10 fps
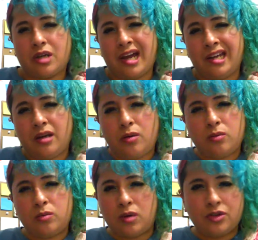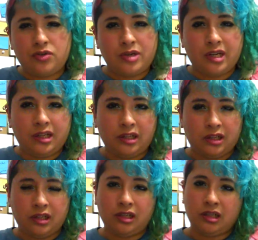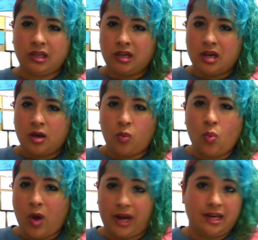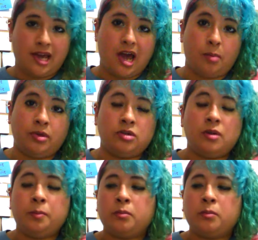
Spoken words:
kind of wondering why it happened,